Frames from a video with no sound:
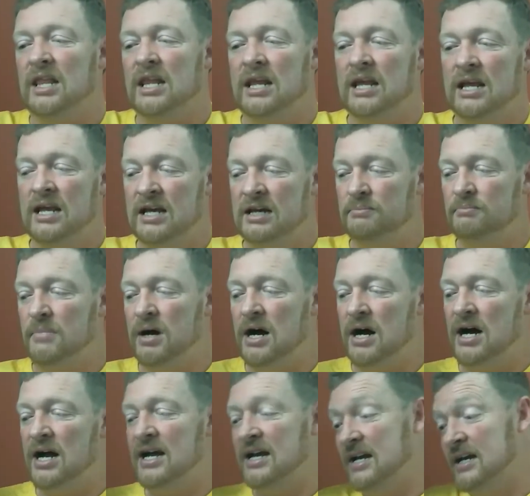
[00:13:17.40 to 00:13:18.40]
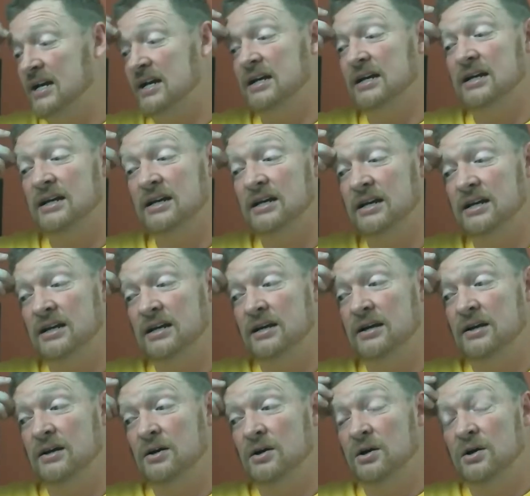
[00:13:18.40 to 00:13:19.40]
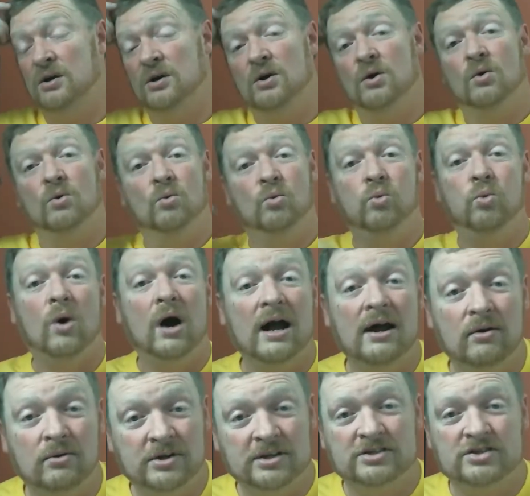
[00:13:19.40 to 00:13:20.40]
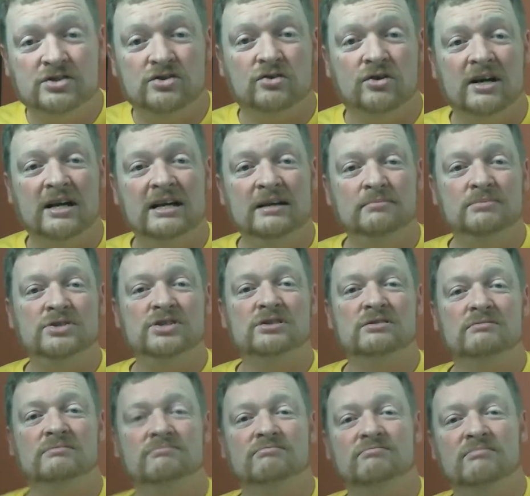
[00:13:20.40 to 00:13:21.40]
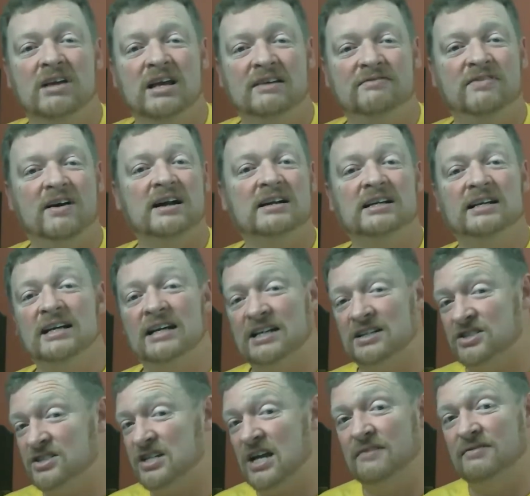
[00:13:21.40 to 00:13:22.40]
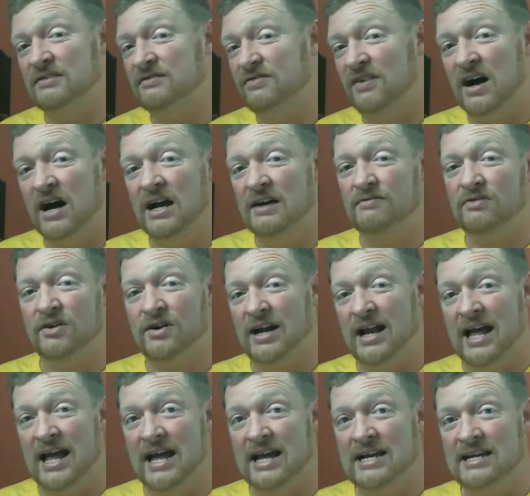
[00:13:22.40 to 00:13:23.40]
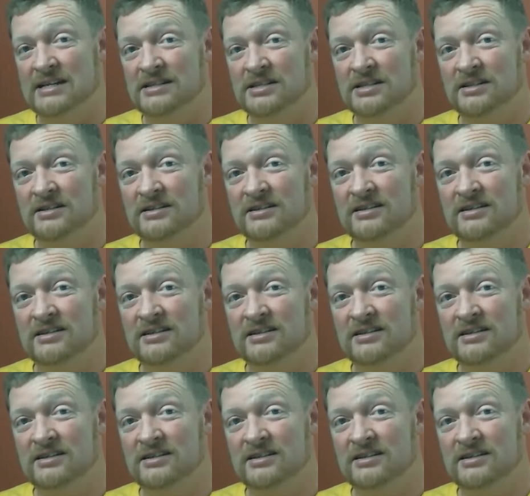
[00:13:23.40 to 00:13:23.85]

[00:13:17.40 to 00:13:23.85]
In my wildest dreams, if I could get a 7.5 or an 8,